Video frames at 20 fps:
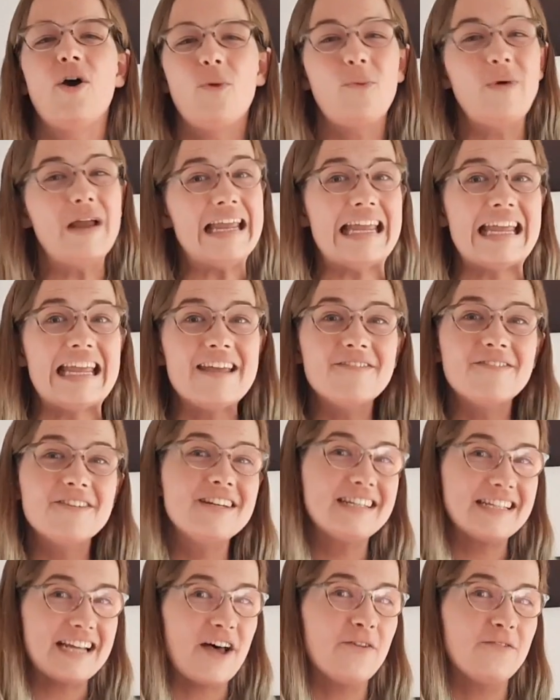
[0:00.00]
We
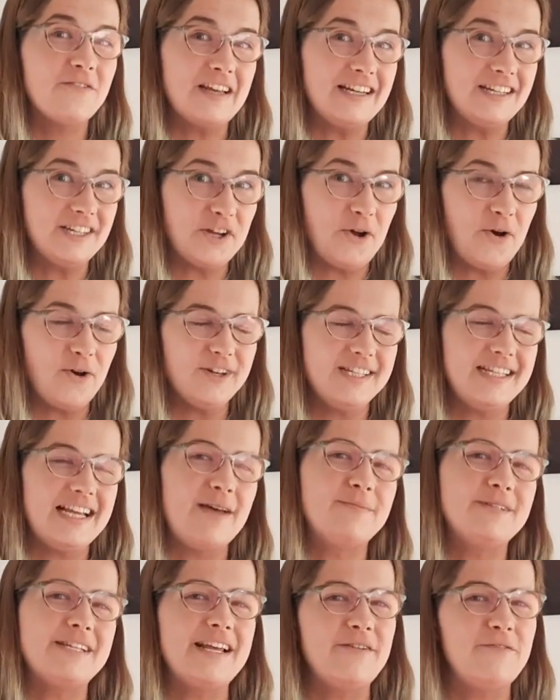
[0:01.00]
even delve into
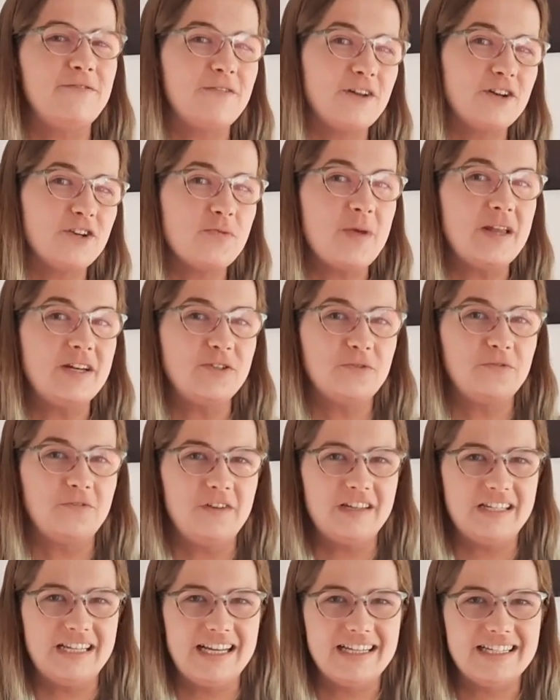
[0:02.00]
concepts in fundamental
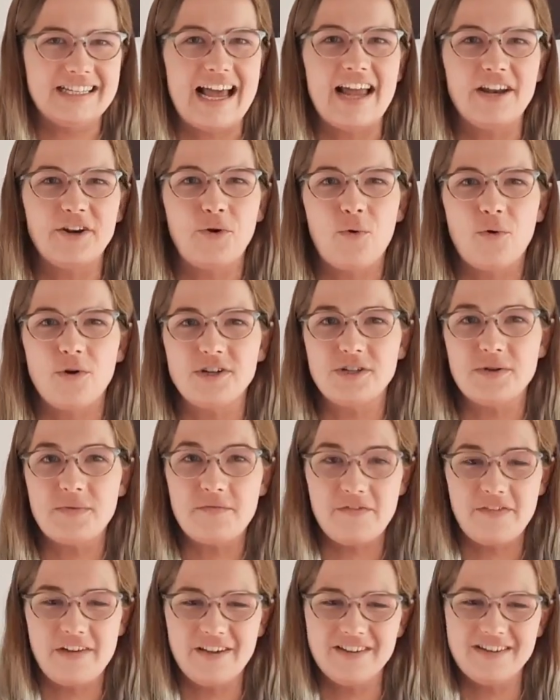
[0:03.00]
physics and quantum
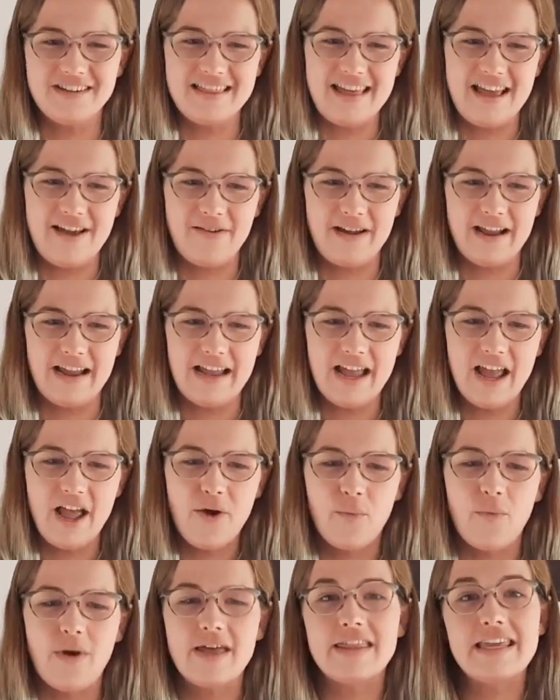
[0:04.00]
field theory,
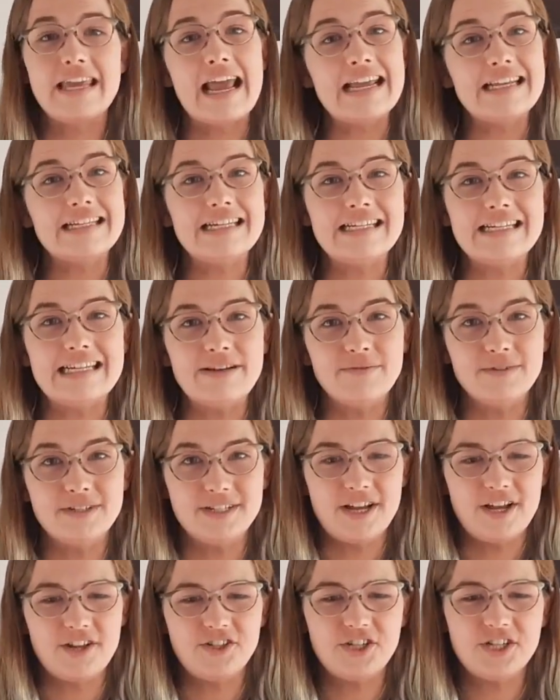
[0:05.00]
where the ACT
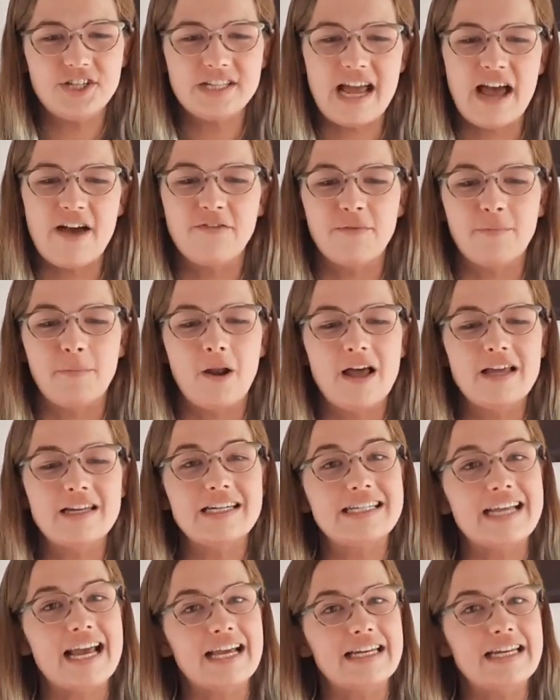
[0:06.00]
researchers have applied a
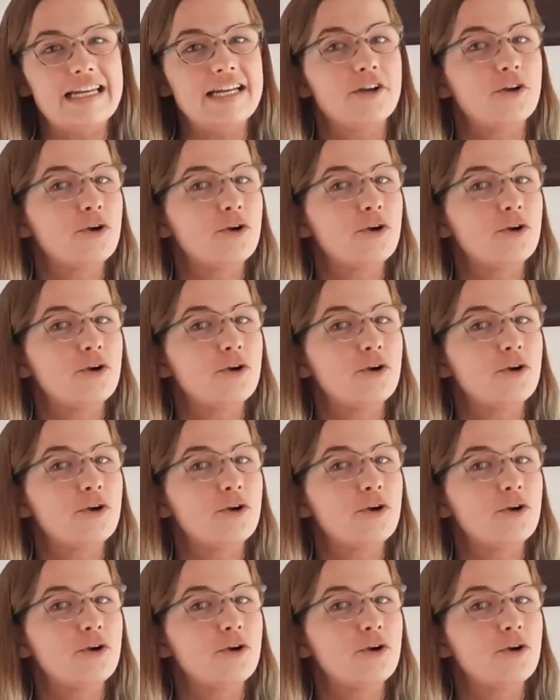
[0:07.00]
technique